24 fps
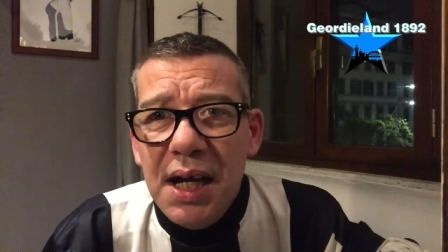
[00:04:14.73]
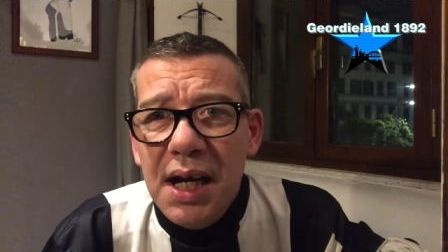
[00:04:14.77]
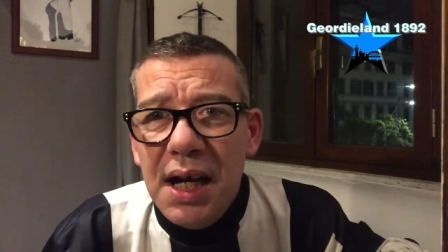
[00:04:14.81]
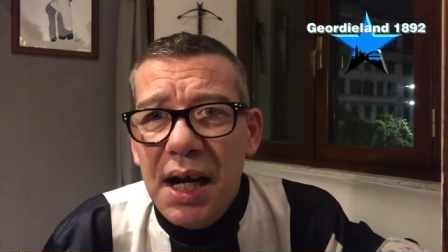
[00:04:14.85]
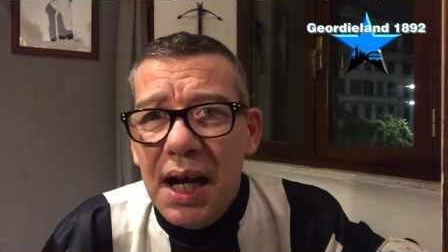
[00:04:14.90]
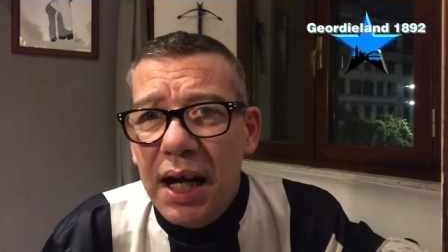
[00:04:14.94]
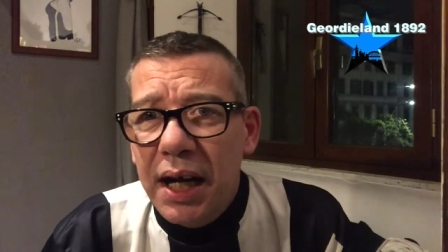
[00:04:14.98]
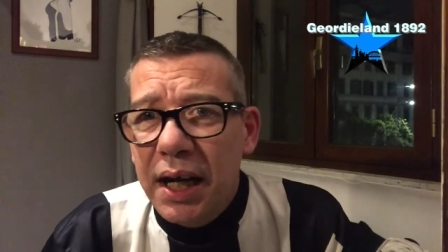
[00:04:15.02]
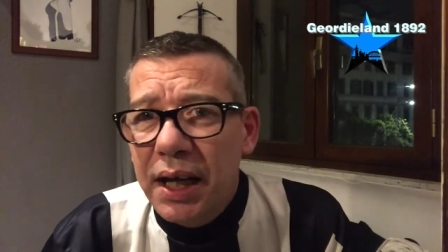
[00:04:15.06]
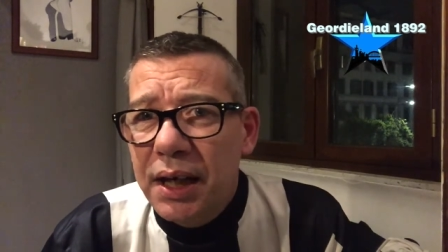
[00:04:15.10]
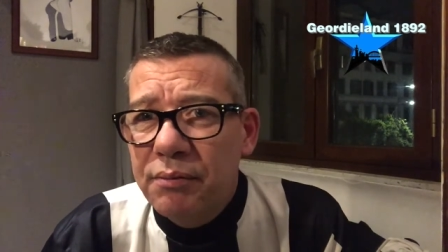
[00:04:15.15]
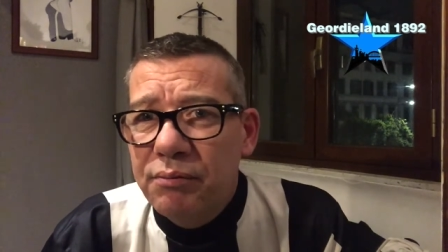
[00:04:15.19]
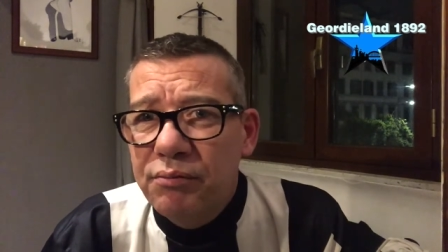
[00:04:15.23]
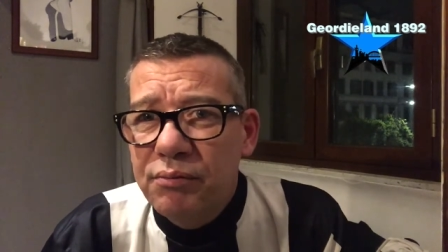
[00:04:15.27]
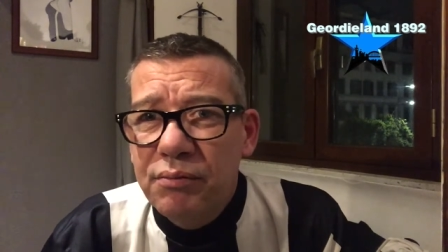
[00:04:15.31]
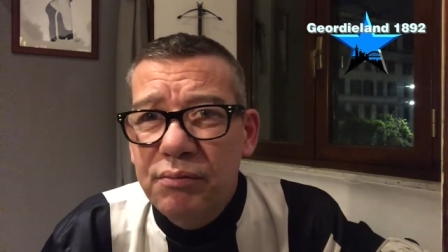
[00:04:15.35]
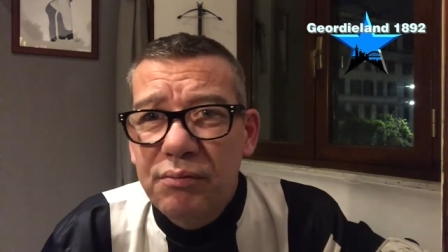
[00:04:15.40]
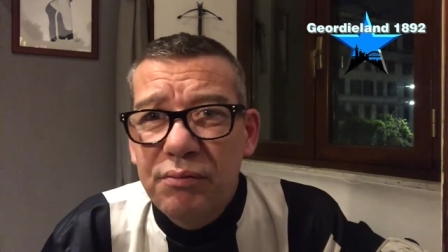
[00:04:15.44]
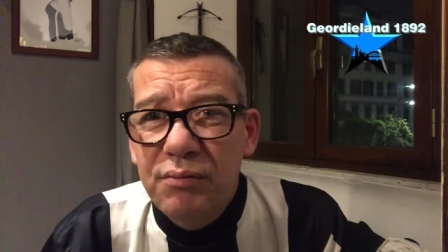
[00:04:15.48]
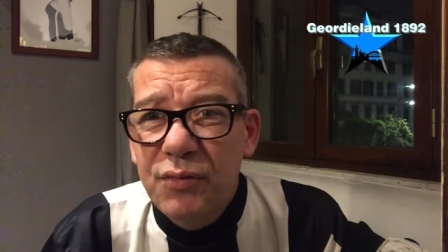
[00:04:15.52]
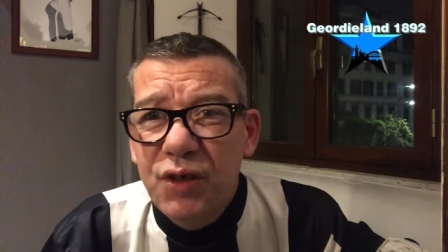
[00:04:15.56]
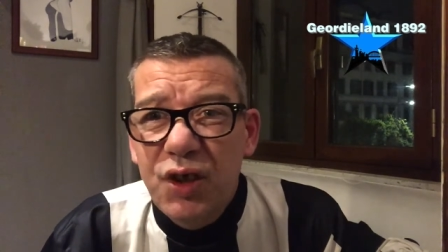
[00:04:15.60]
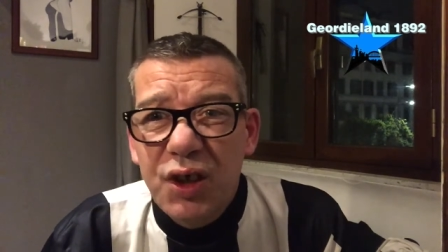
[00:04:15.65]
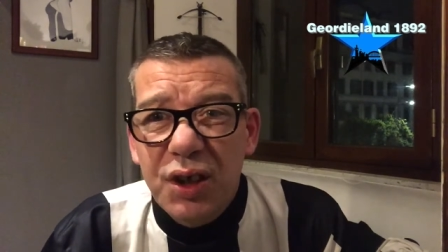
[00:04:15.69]
and he
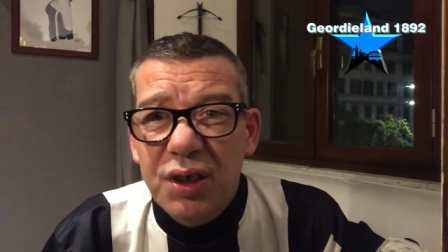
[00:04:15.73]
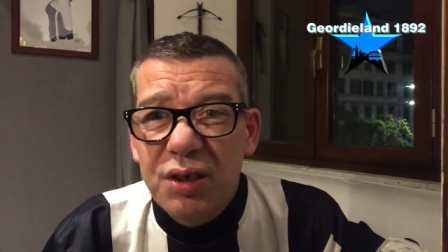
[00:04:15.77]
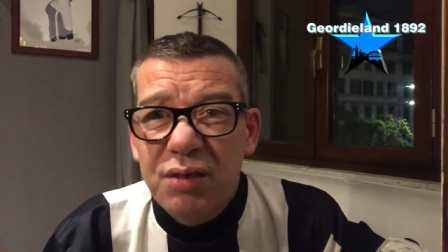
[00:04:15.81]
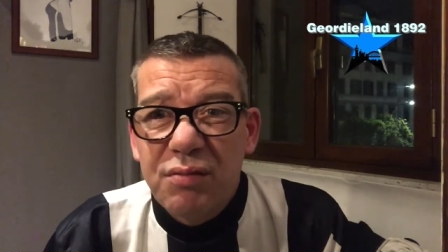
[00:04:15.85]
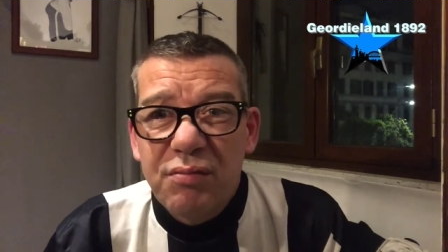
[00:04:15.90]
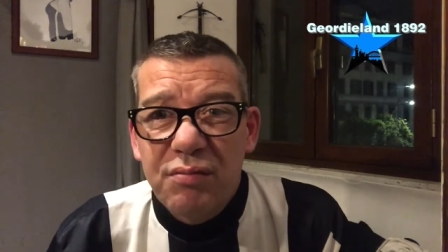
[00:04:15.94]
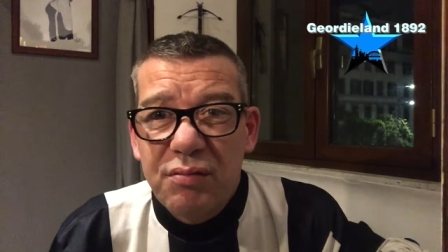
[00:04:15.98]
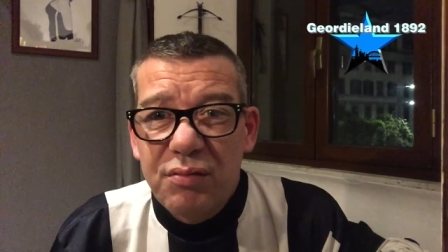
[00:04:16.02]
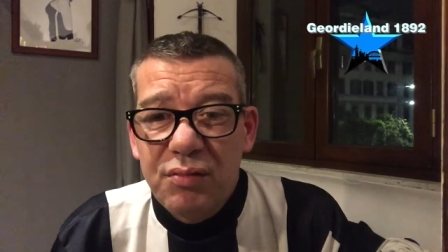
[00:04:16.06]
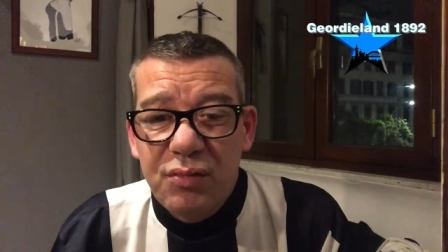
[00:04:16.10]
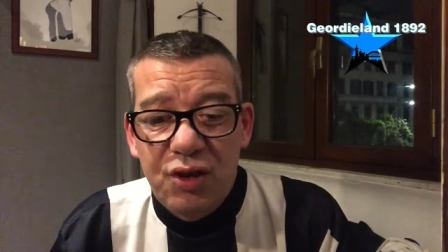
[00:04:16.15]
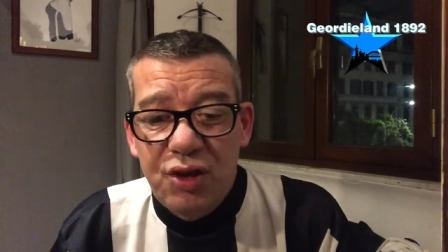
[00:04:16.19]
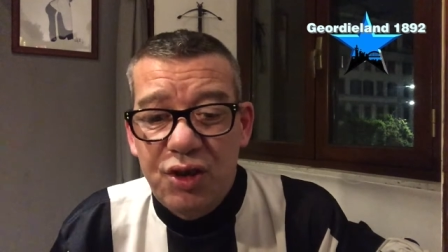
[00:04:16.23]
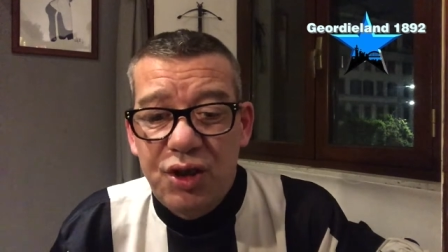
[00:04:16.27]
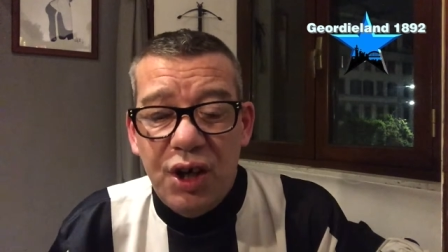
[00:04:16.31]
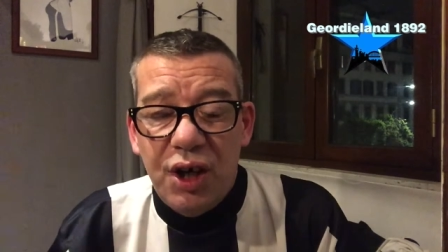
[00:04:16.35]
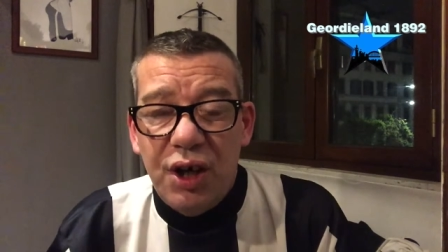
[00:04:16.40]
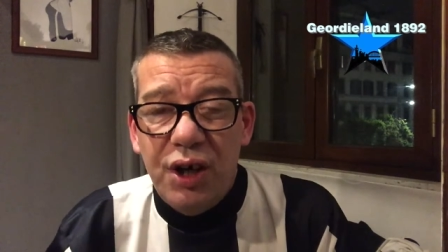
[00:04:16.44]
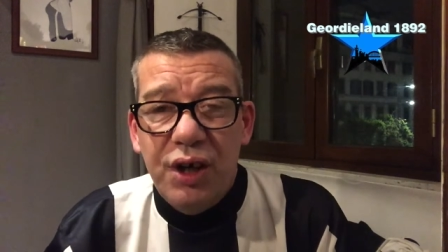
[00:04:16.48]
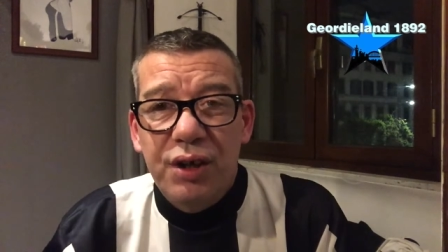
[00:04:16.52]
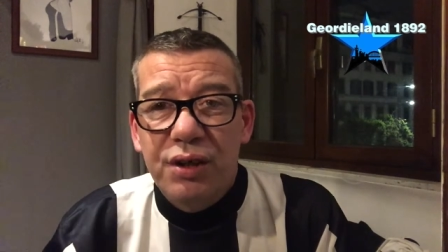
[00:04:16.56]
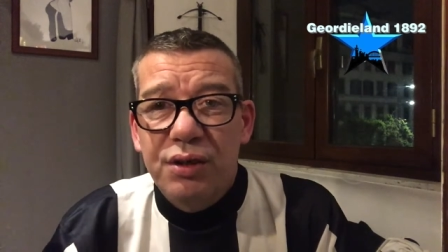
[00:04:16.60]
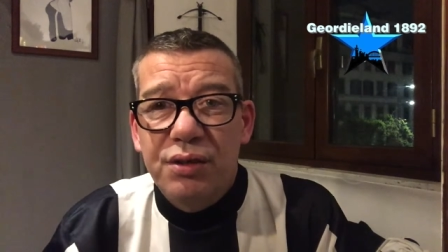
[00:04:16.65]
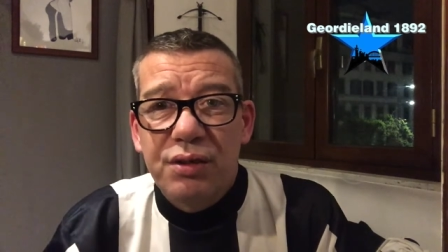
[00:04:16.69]
just
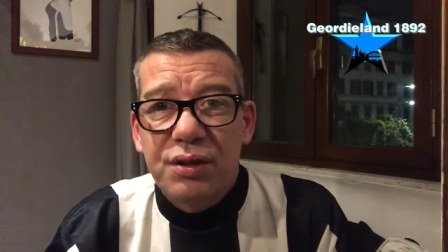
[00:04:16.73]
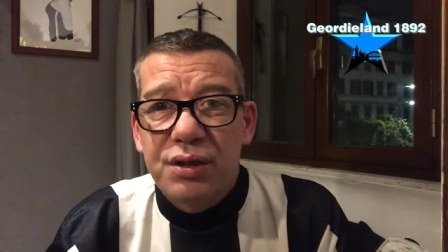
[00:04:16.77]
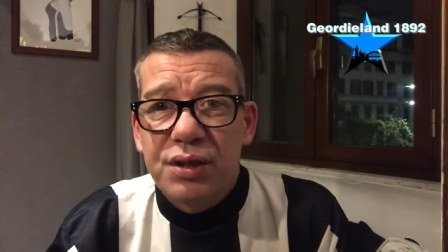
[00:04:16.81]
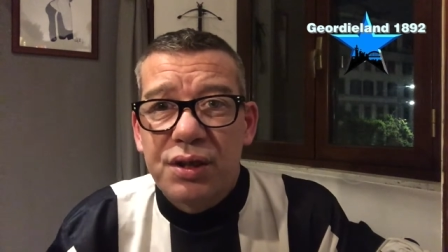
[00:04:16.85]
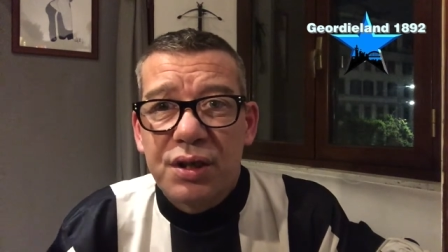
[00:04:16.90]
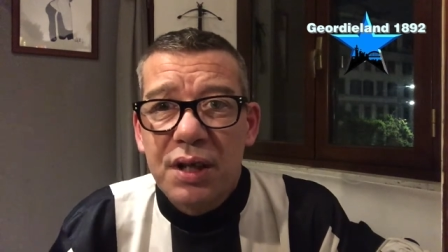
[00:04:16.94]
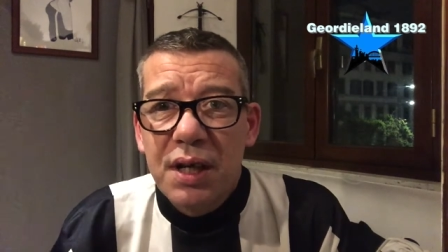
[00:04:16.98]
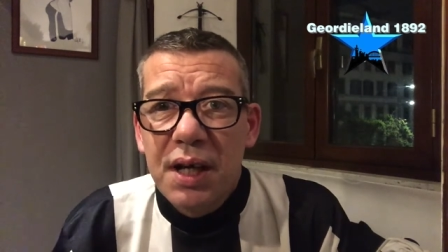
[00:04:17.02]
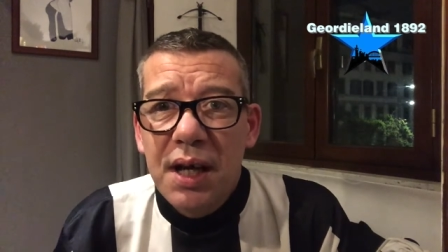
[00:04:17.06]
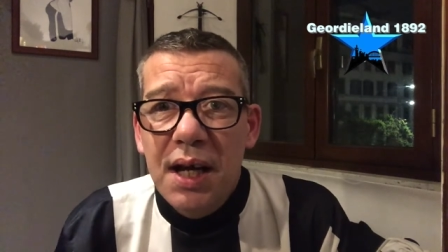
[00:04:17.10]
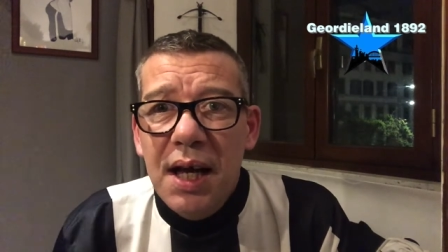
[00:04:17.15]
turns,